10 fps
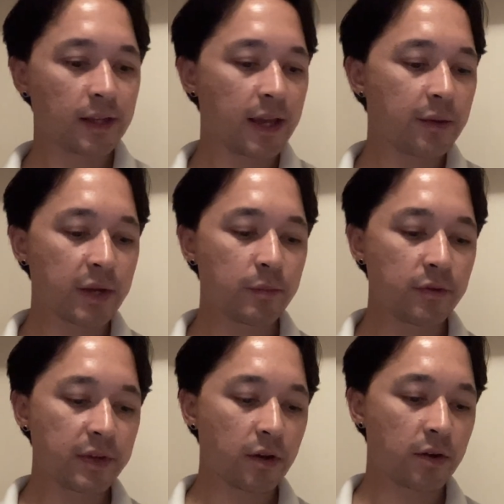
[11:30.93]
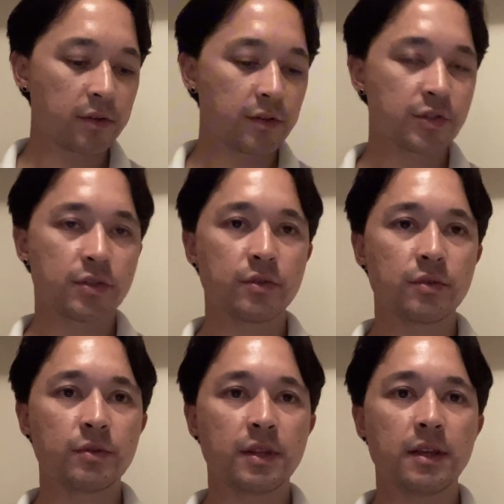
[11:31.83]
Anyway, moving on
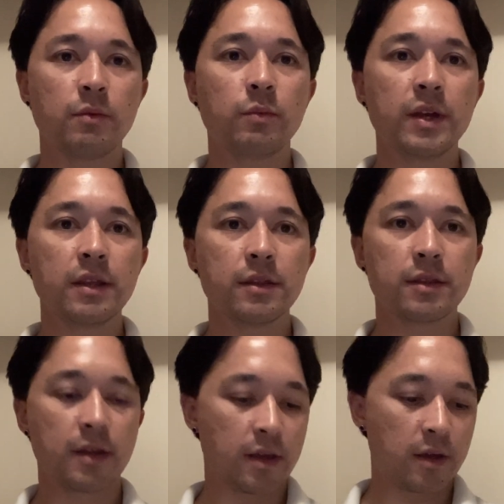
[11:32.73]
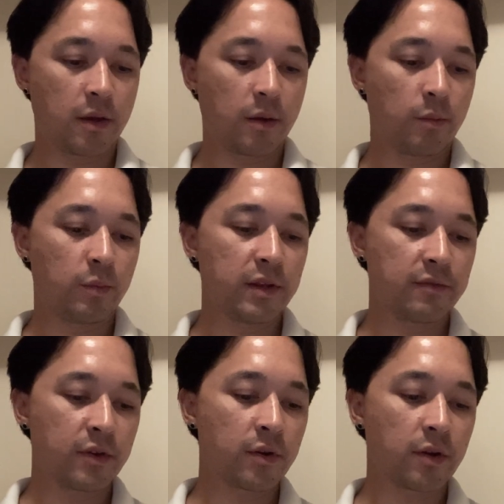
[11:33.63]
to the width,
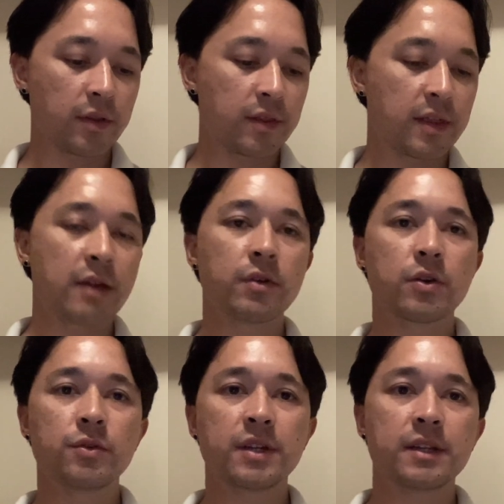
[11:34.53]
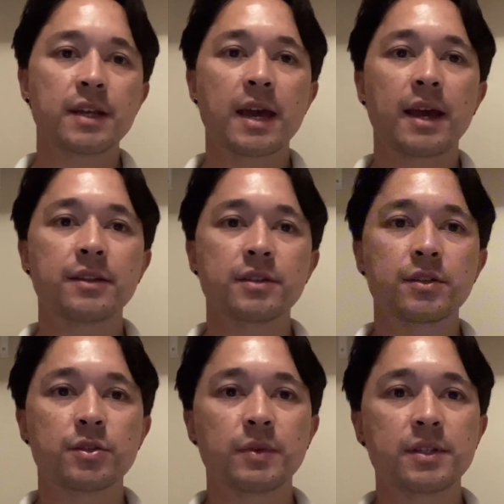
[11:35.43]
we've got that recorded at
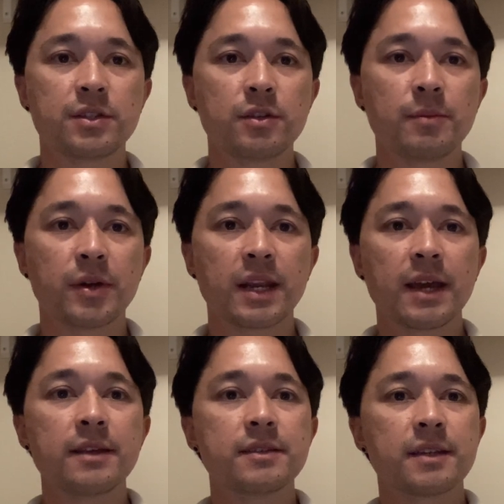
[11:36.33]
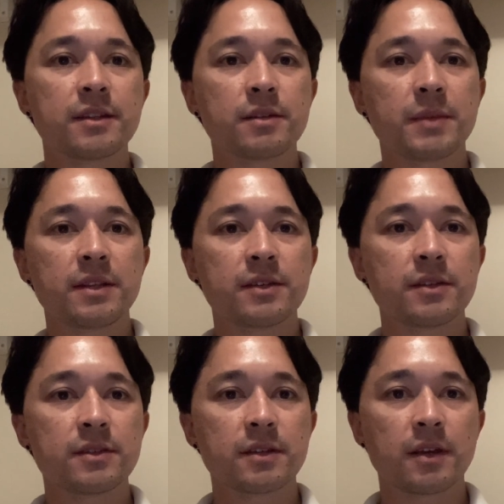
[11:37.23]
22.8
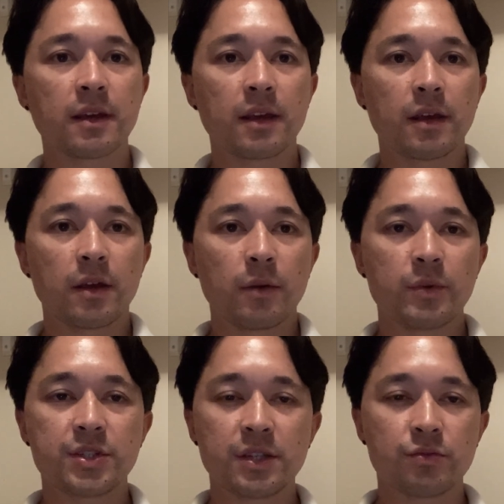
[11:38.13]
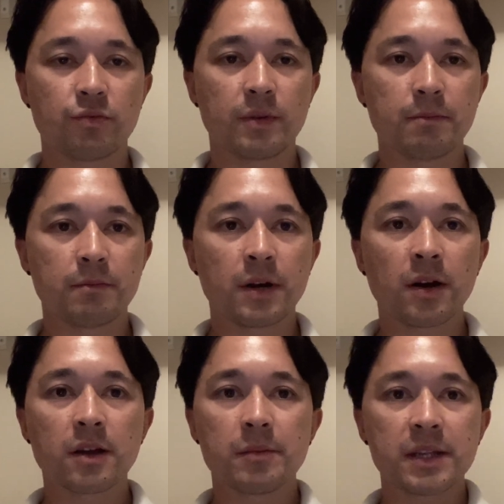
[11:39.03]
centimeters, which is
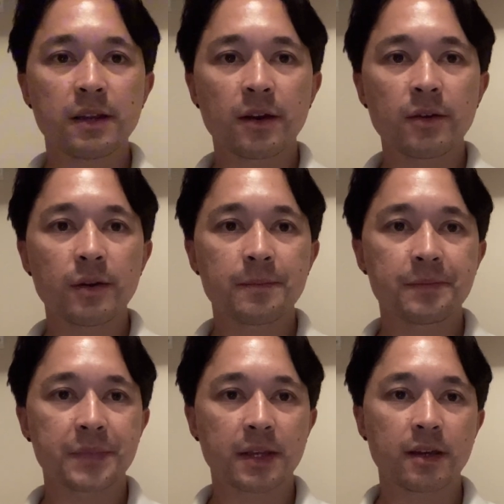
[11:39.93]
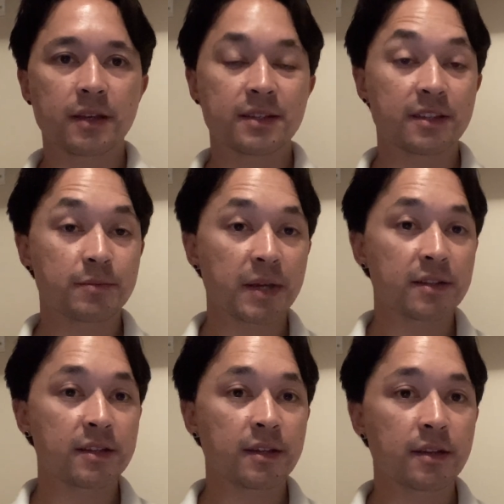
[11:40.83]
remarkably low. It's
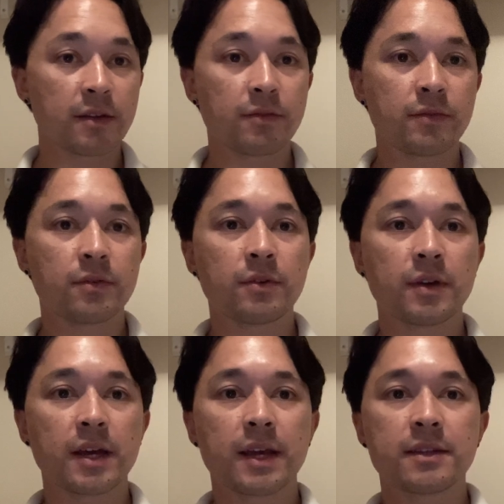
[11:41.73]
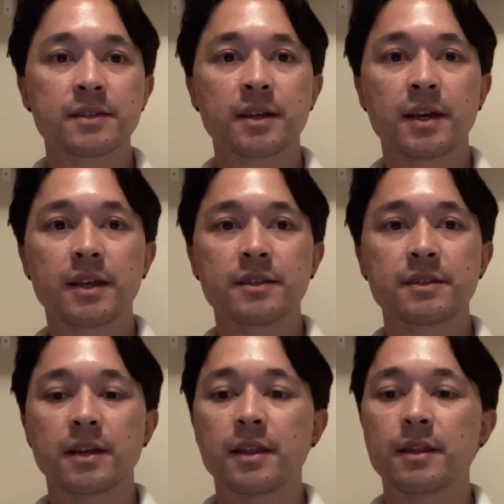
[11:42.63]
expected for a head
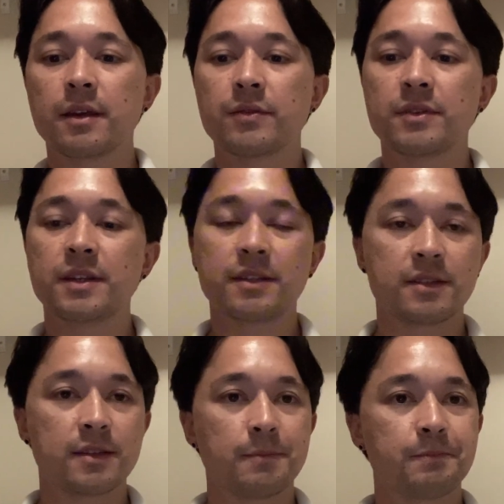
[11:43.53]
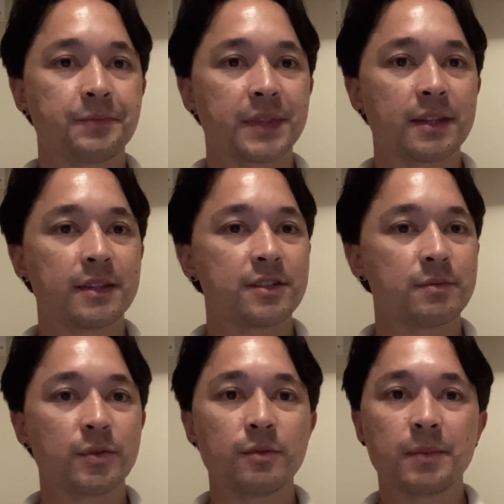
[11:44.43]
size of this
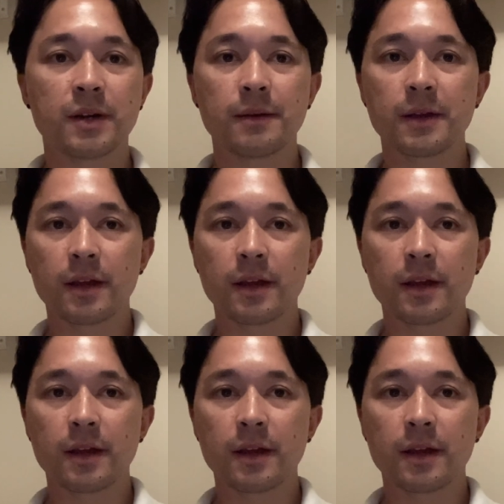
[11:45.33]
small, but